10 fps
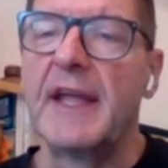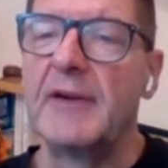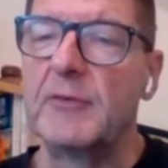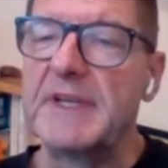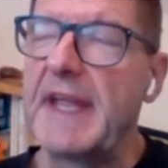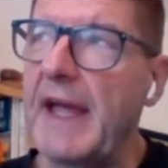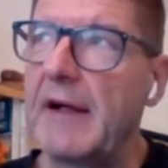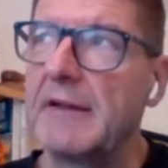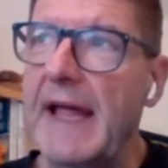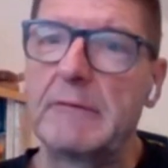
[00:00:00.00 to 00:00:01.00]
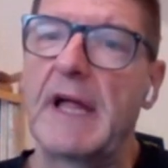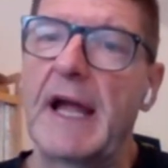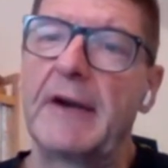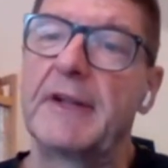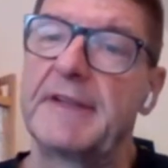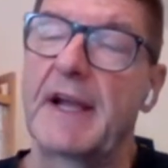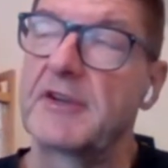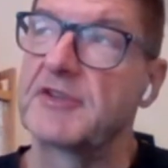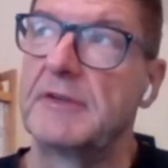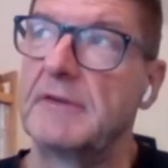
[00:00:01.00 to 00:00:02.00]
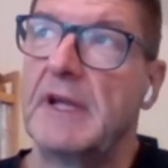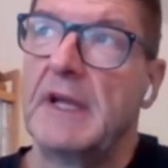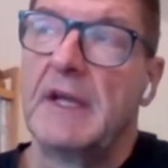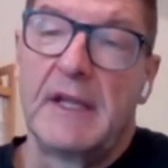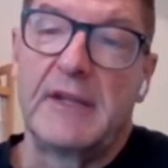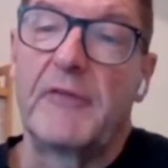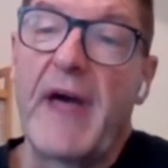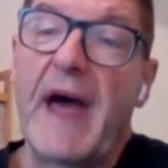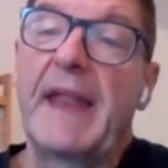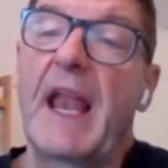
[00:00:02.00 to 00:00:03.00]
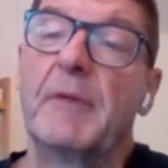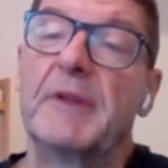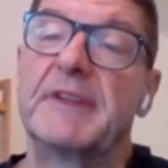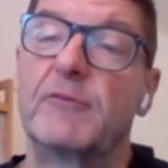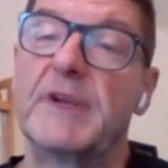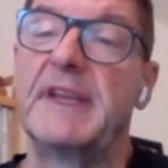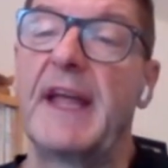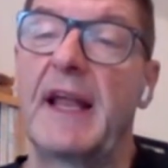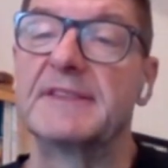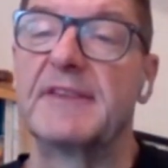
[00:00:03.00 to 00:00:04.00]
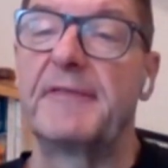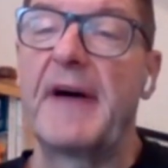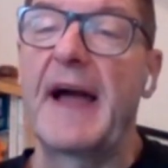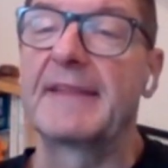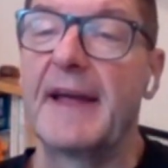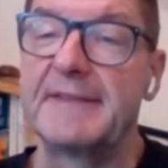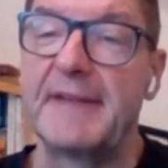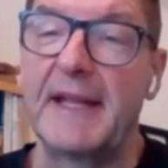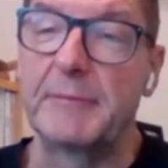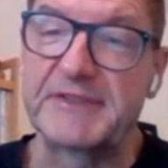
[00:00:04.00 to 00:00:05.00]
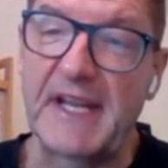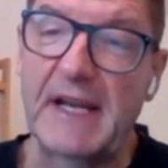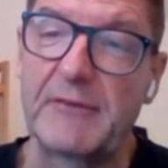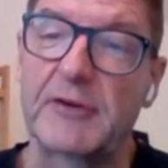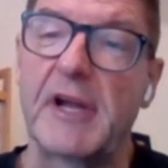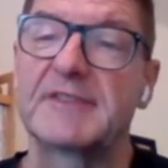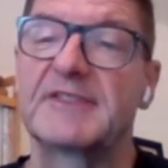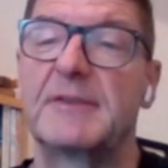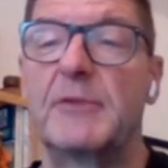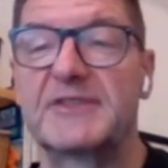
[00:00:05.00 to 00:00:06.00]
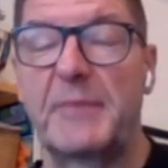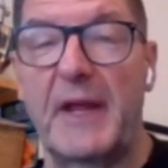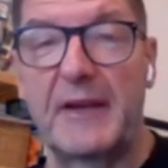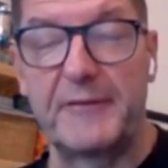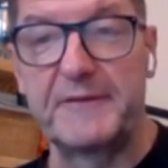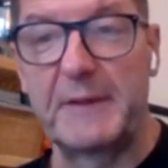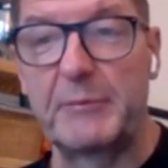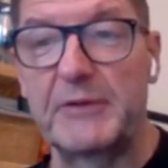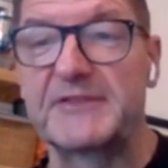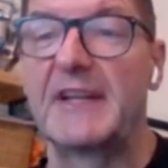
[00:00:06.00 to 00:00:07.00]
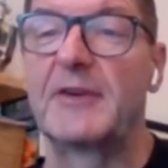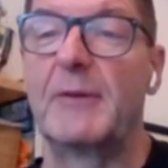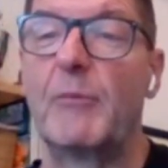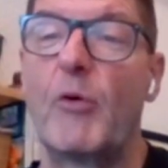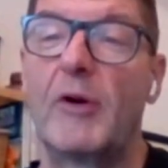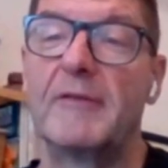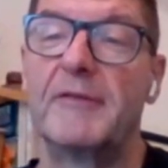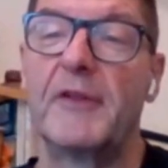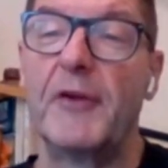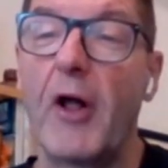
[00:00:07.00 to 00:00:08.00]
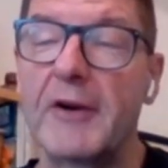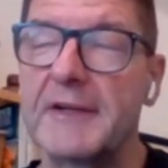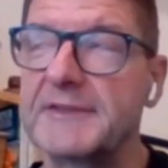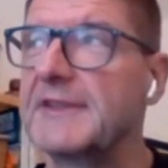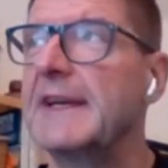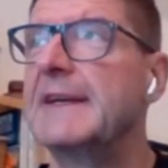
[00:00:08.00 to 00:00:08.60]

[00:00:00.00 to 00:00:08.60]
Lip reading: In retail, outlier detection, that element of retail is the fact that 10% of your customers spend 50% or more of the dollars.